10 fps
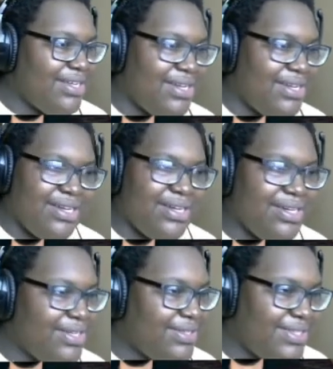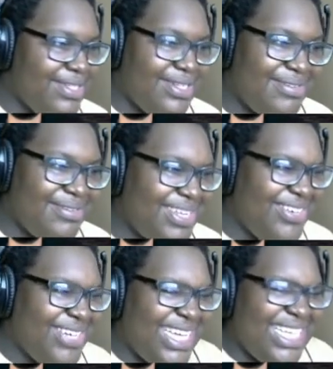I'm like,
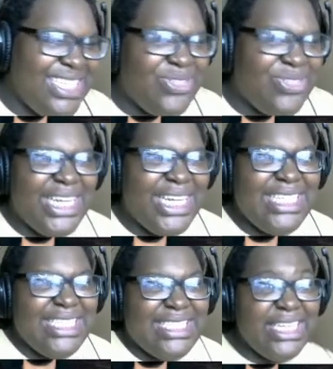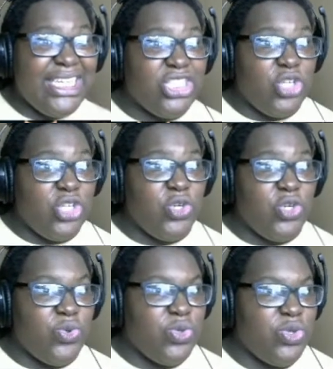okay, he started hitting the singing too.